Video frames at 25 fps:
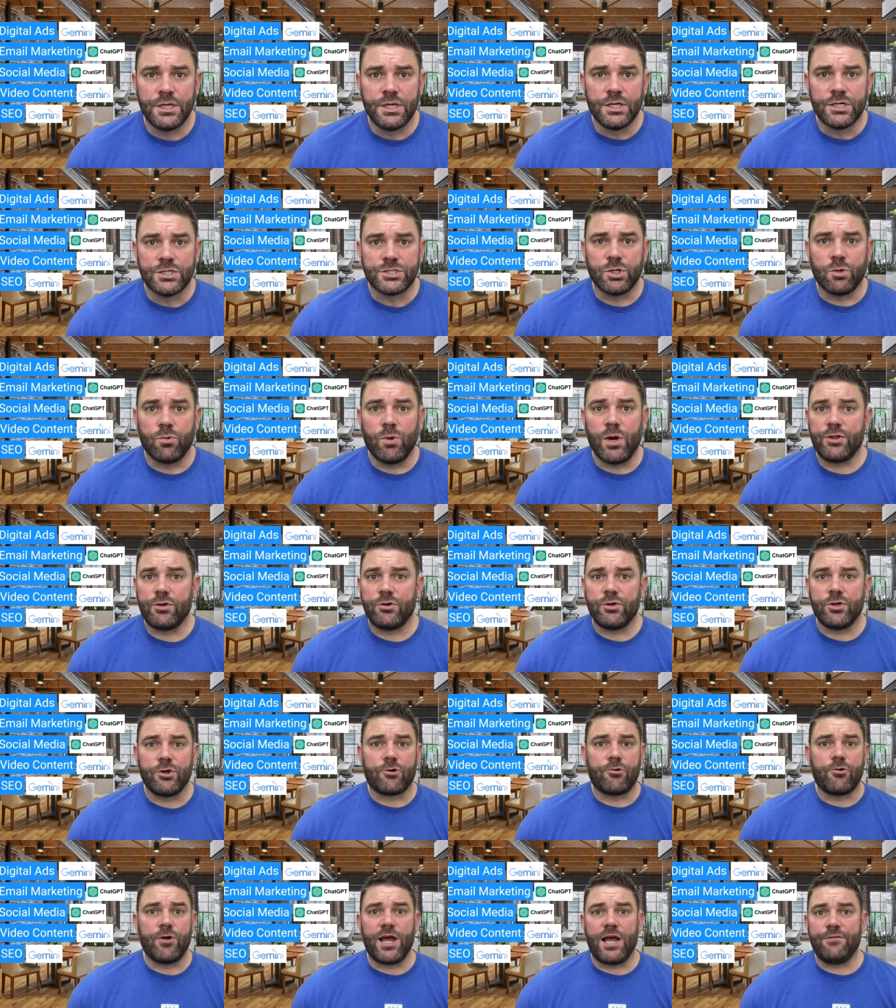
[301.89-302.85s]
So whether you're
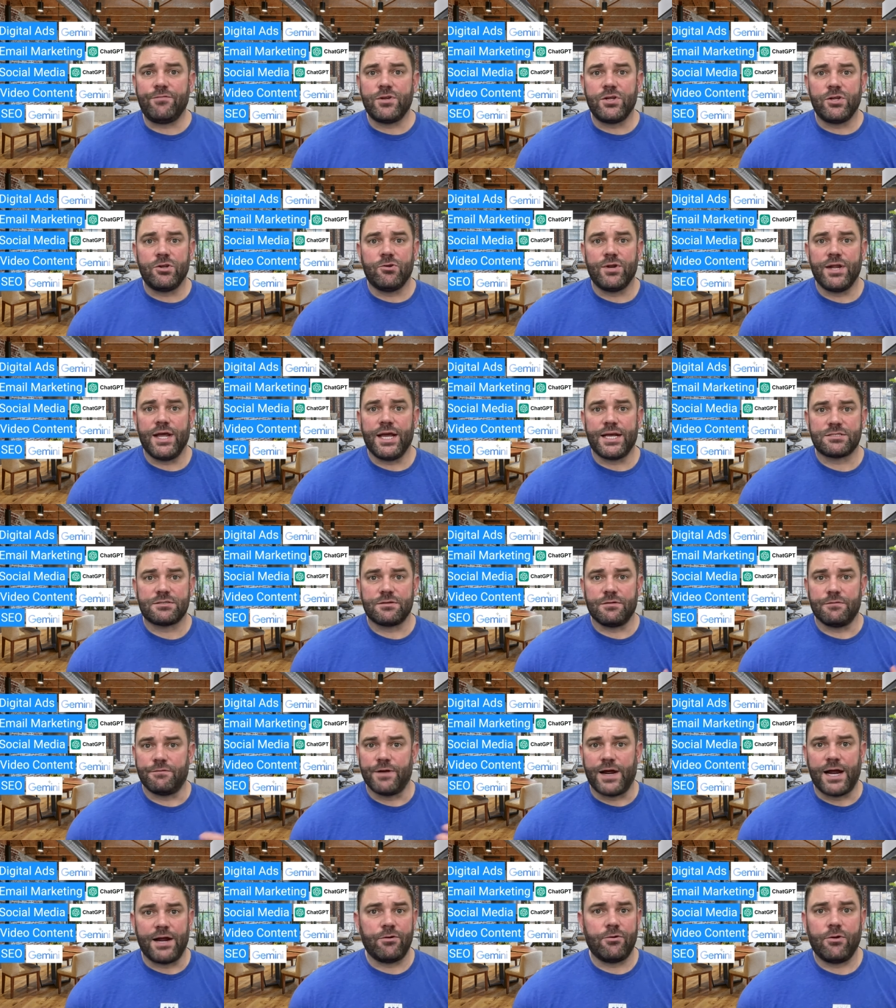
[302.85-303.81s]
crafting your next
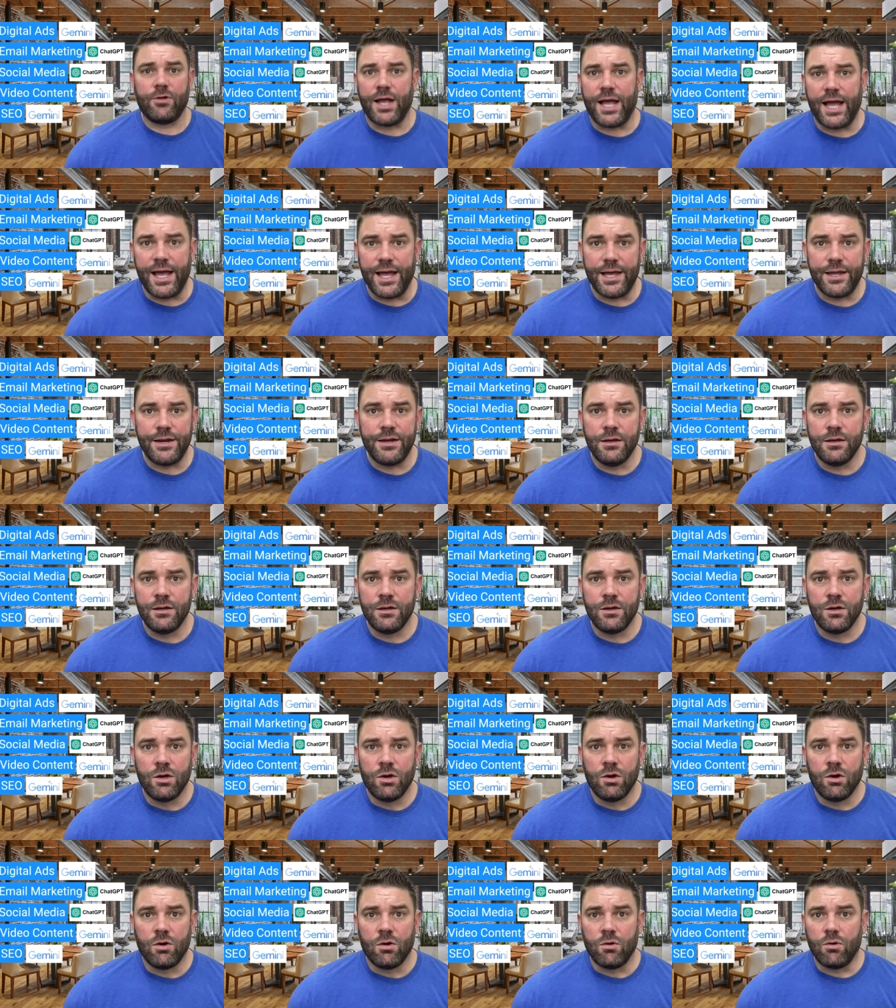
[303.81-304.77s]
viral ad
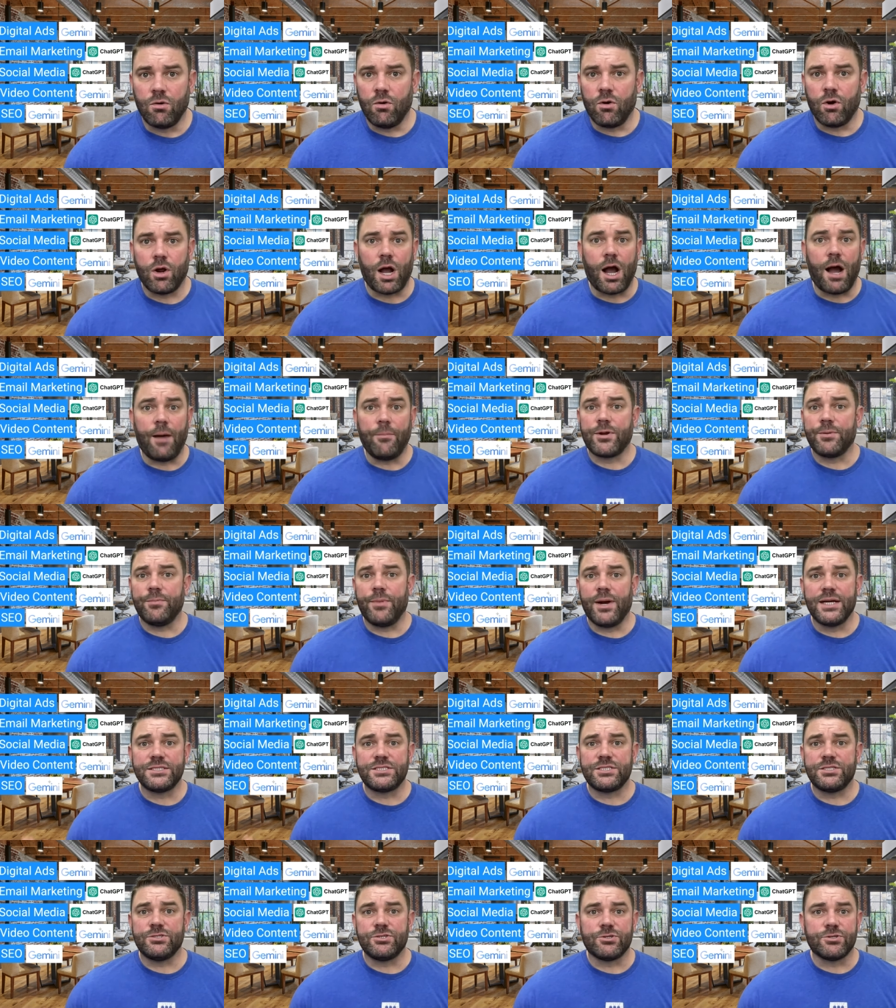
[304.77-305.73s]
or
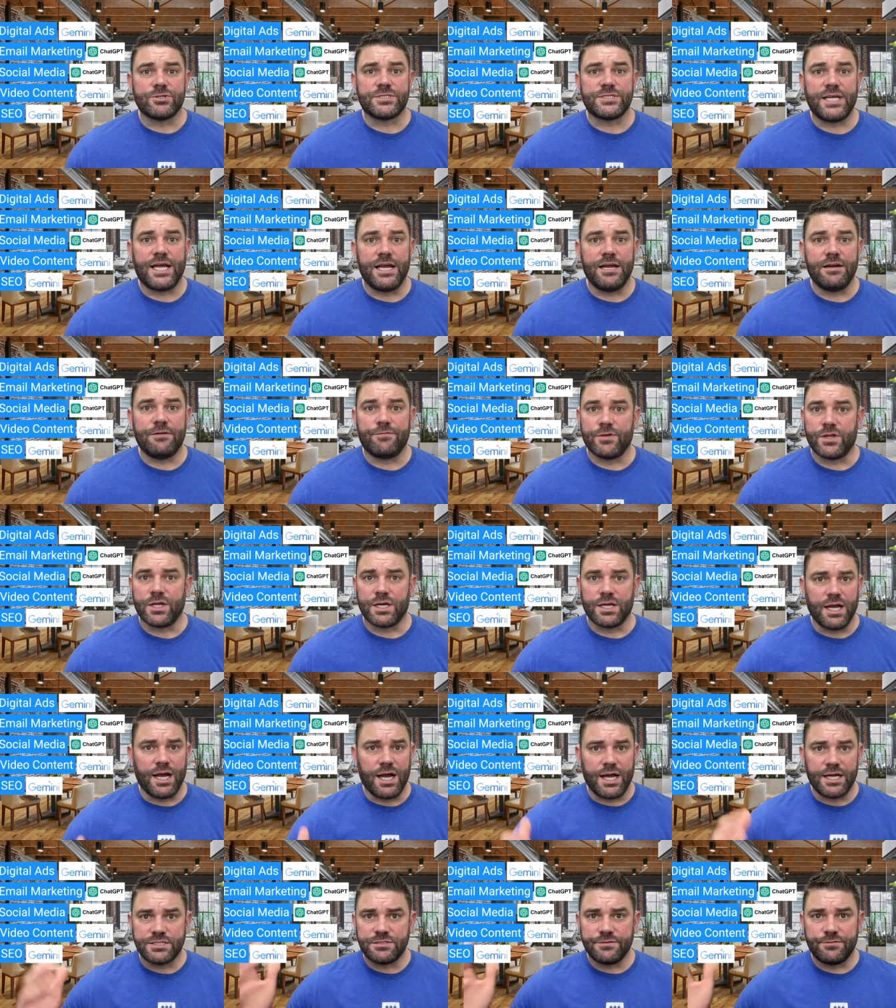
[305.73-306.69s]
optimizing your site for the
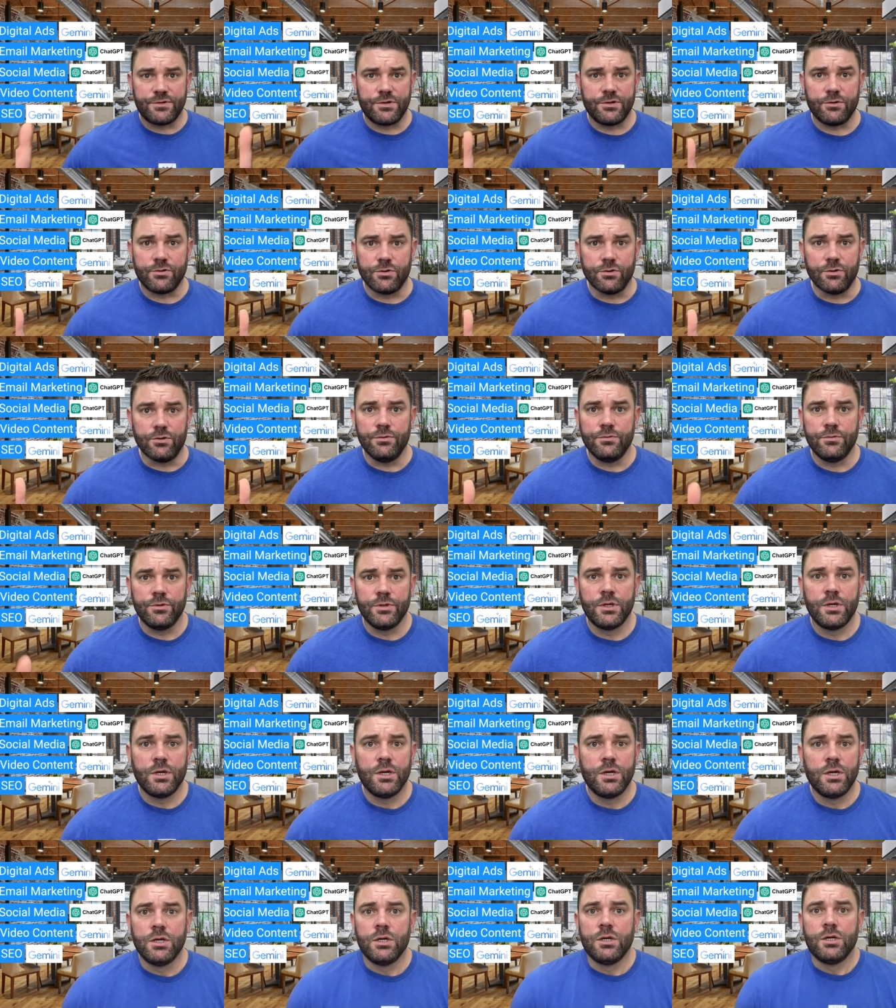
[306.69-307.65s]
gods of Google,
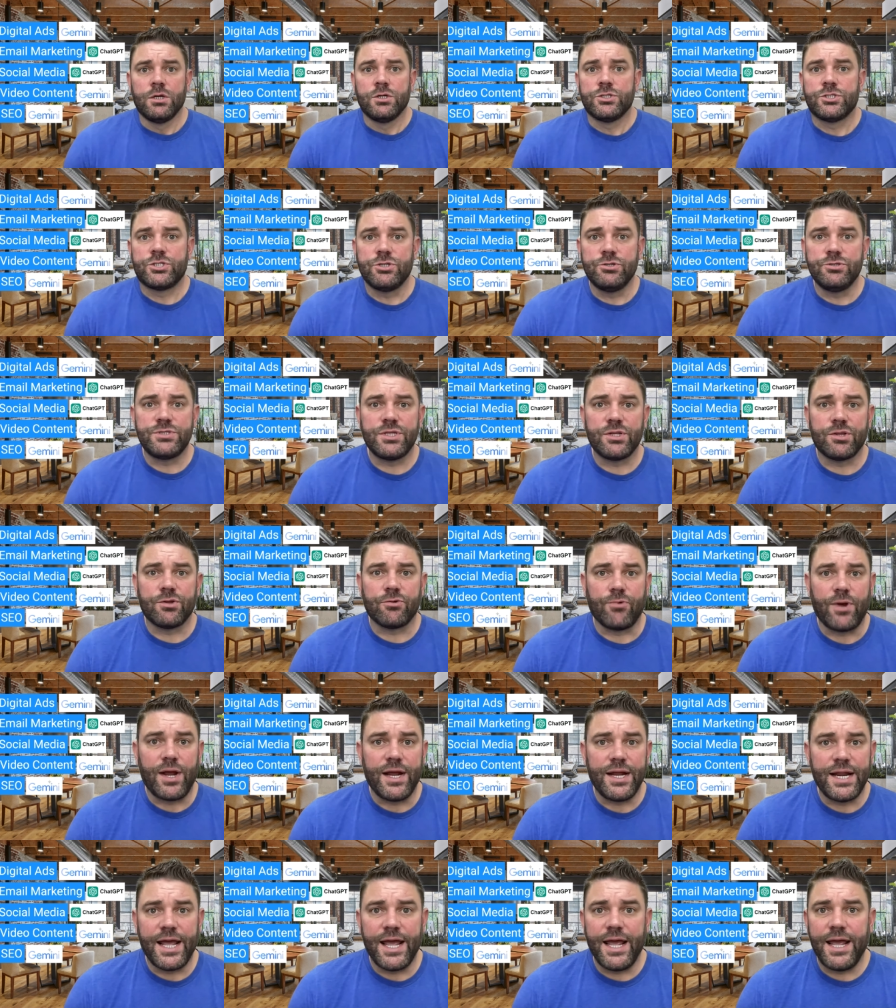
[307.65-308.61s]
choosing the
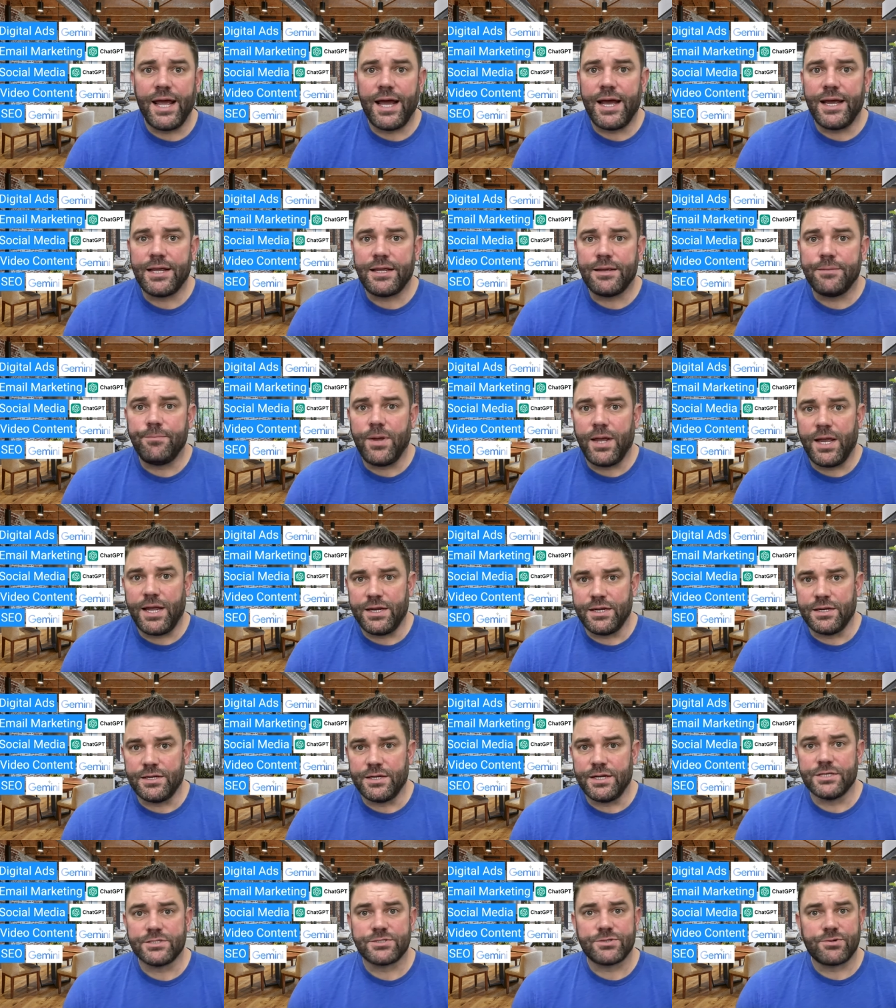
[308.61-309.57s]
right A I
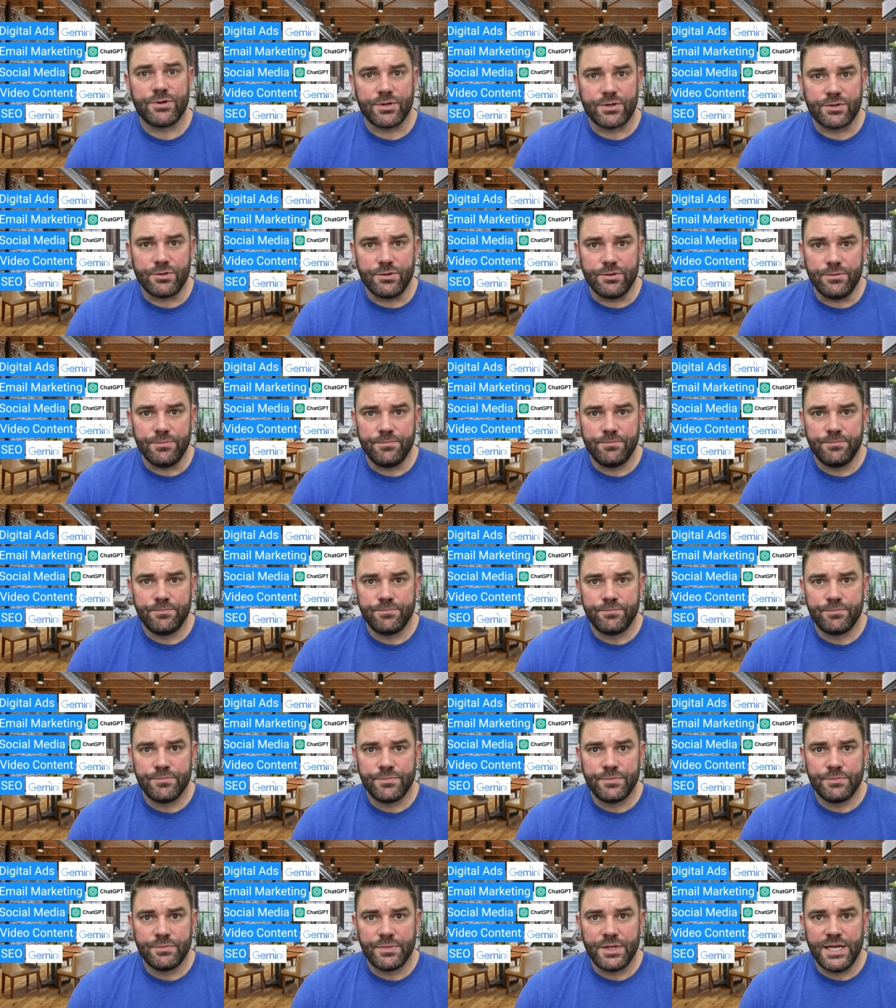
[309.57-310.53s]
companion is critical.
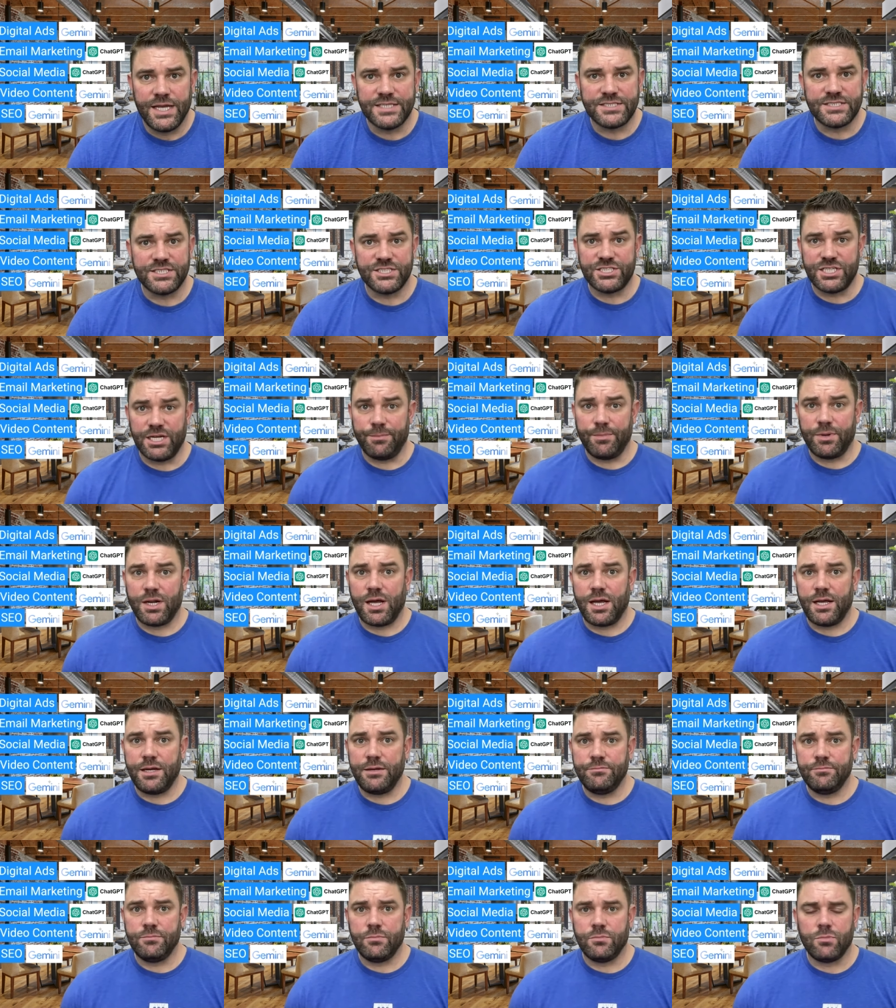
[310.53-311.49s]
Is it Gemini
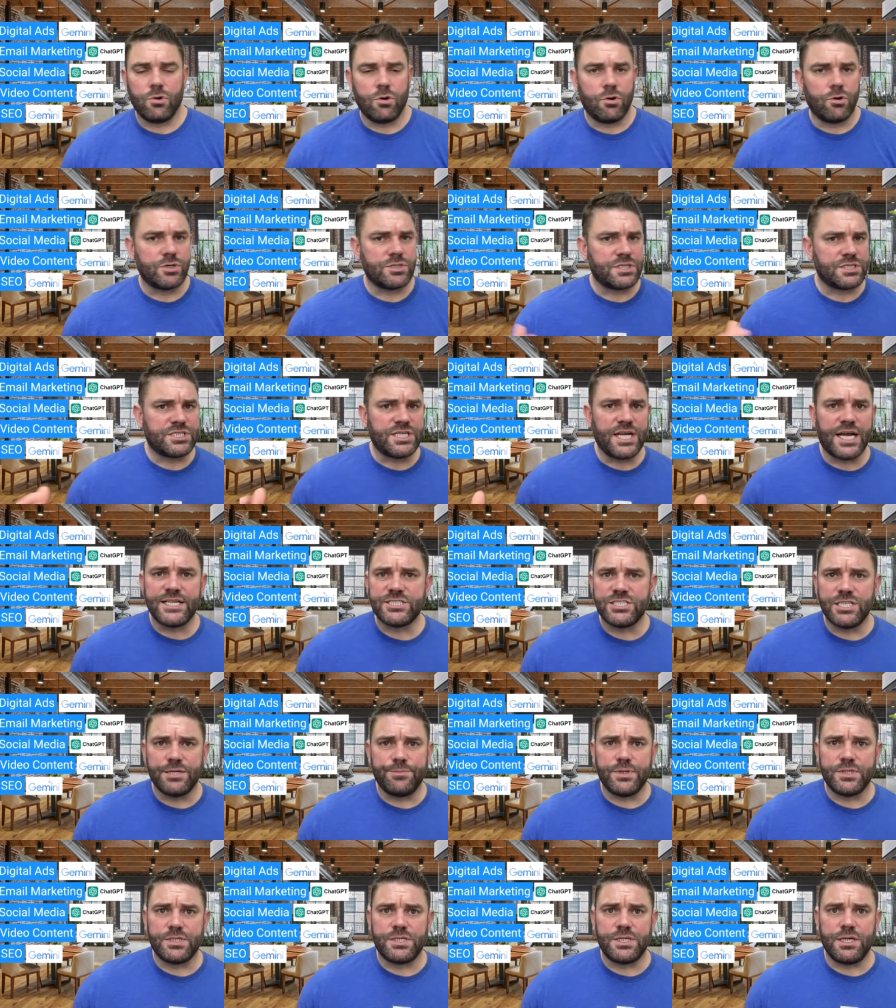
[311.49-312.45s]
or is it
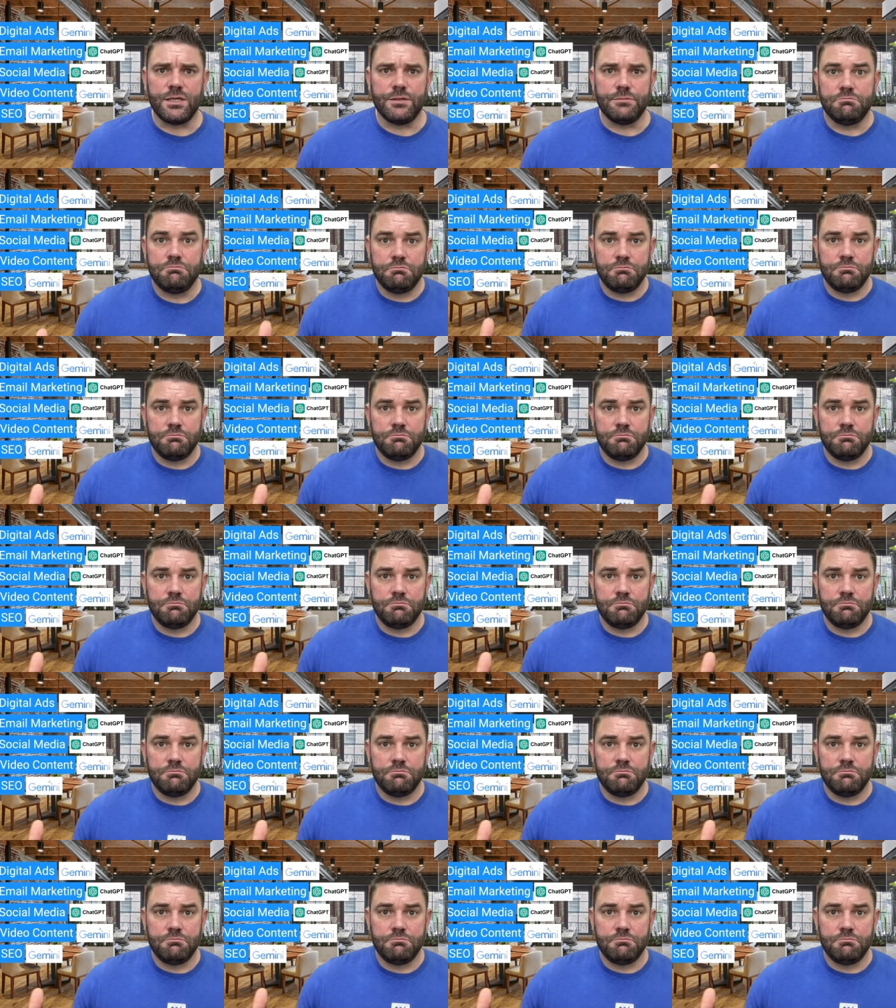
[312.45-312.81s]
ChatGPT?